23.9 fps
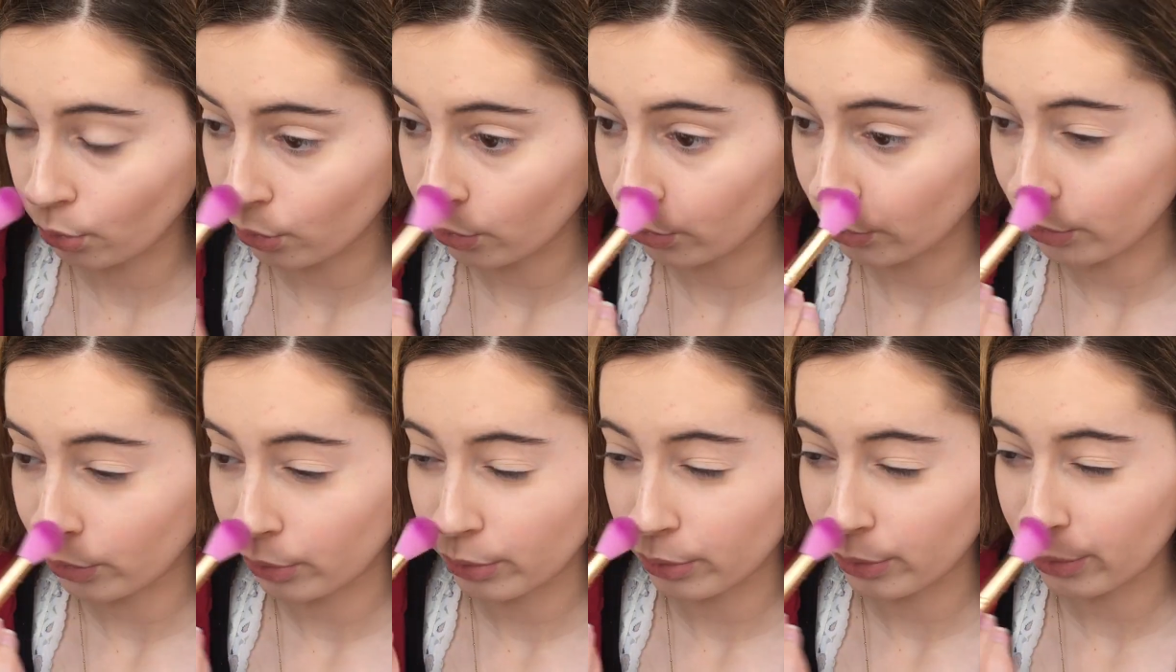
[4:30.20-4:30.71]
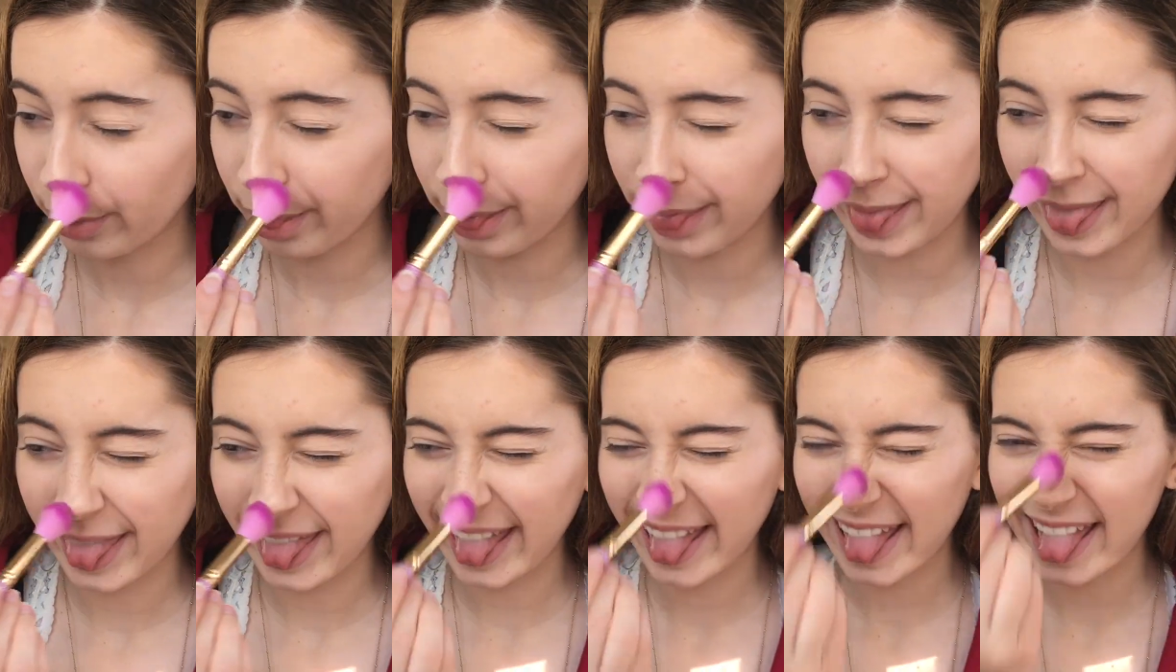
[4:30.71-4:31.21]
nose,
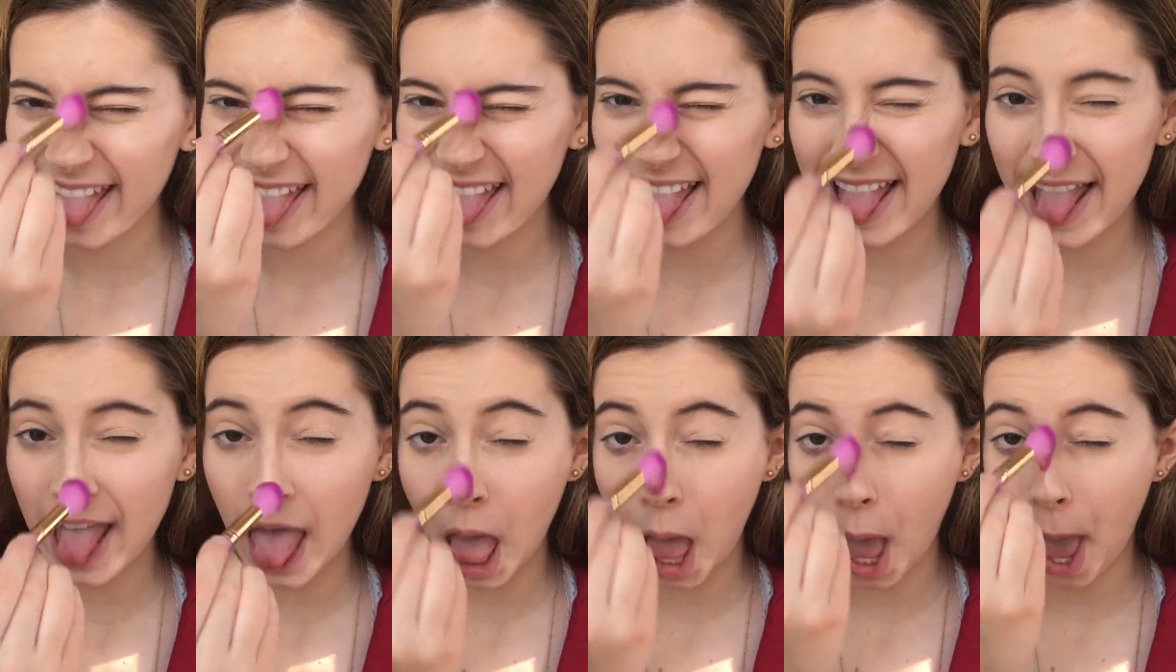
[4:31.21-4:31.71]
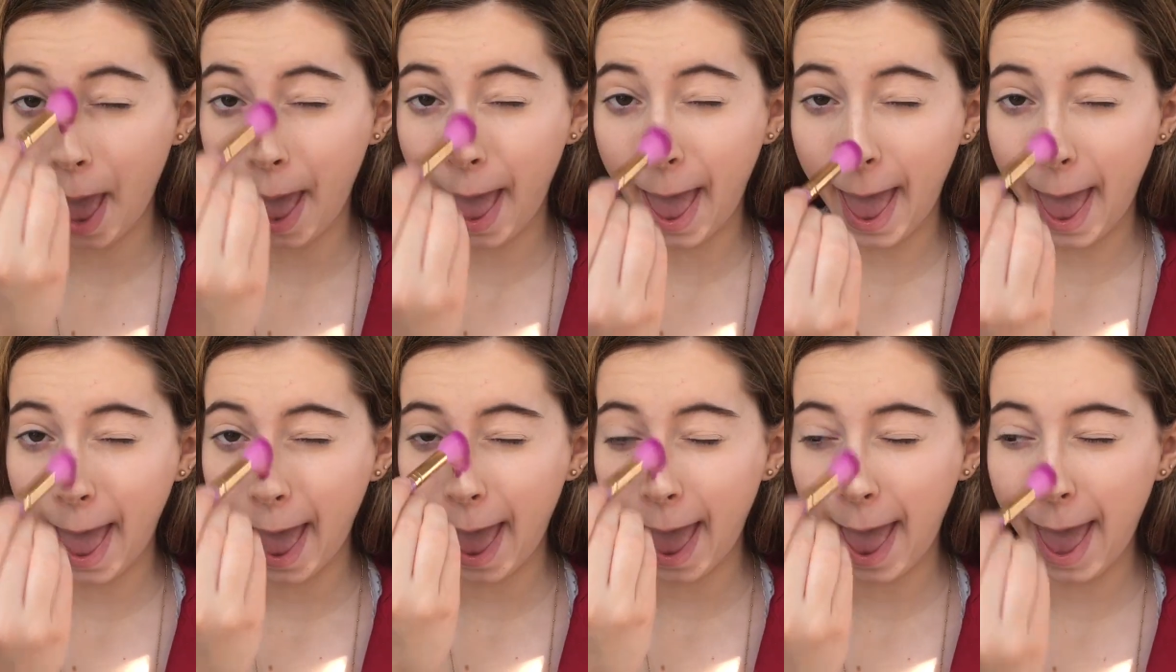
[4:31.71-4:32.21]
even though it's a
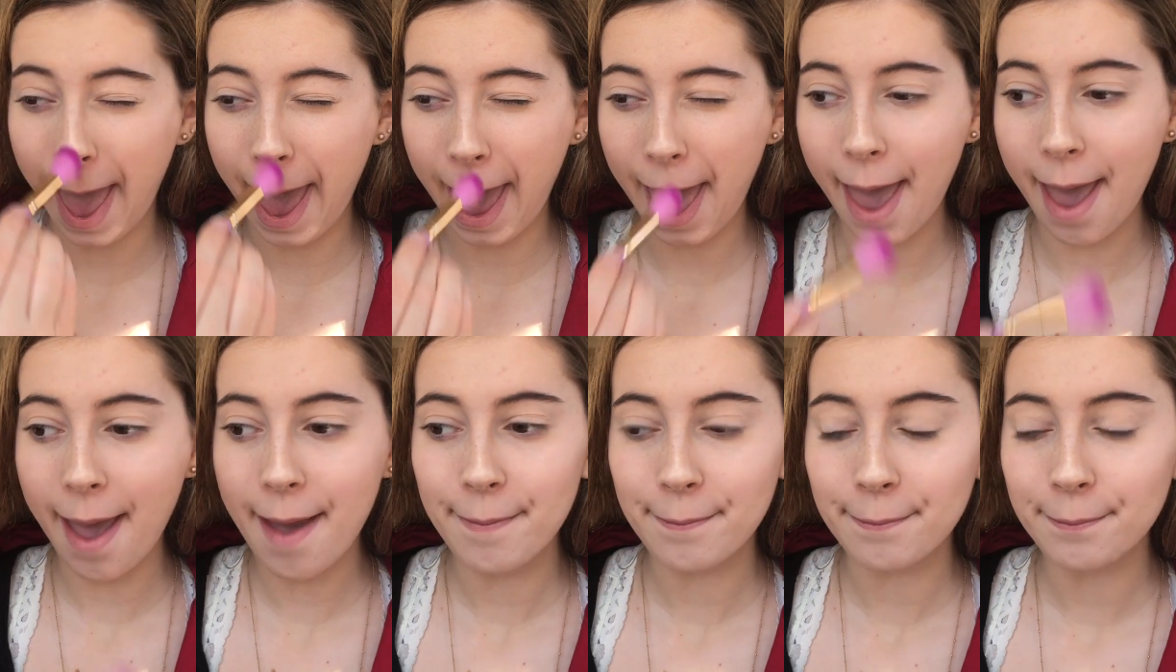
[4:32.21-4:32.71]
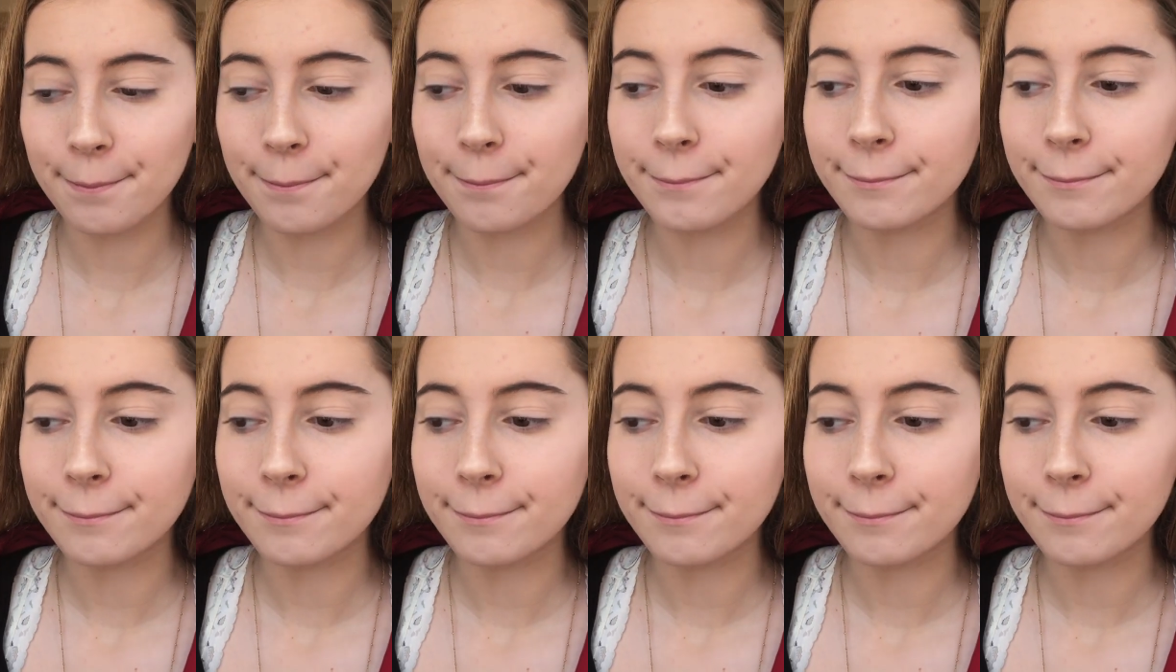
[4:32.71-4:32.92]
little ticklish.